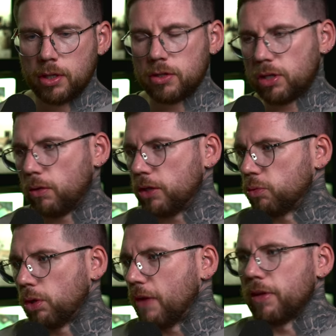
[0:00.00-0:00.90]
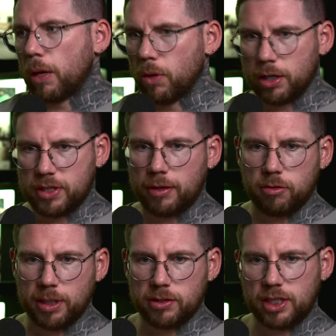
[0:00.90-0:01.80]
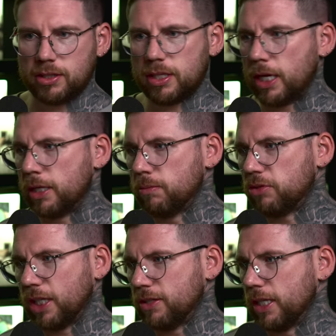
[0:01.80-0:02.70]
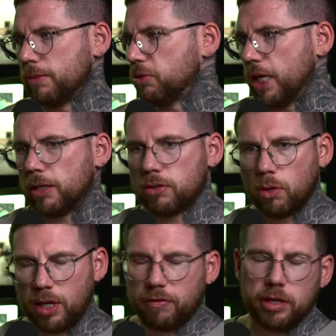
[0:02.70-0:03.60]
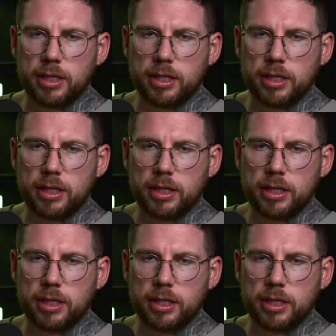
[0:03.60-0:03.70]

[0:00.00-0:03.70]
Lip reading: so it's whatever that works out to be, 1666 or whatever it